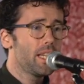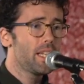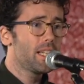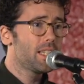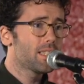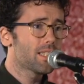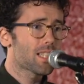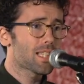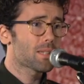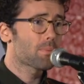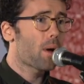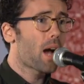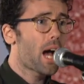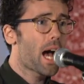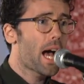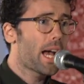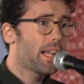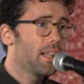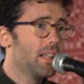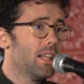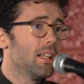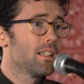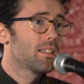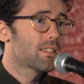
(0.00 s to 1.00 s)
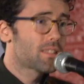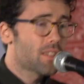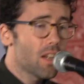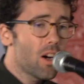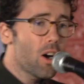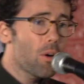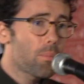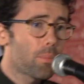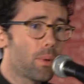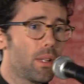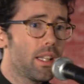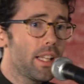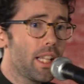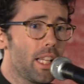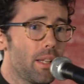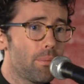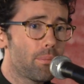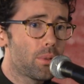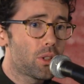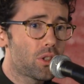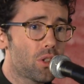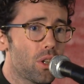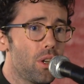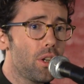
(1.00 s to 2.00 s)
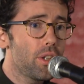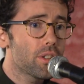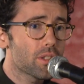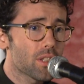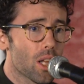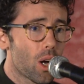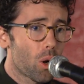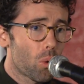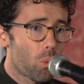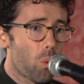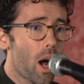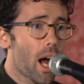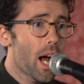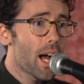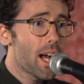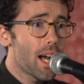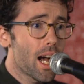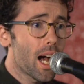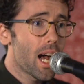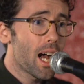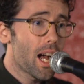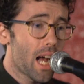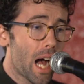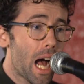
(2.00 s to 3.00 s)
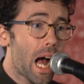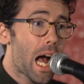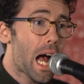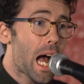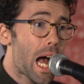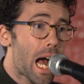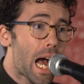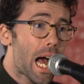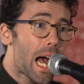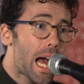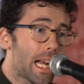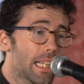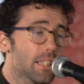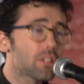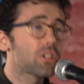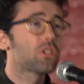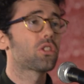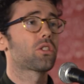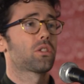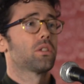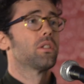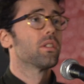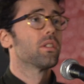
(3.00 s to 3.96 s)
in the spot. Don't believe me, just watch.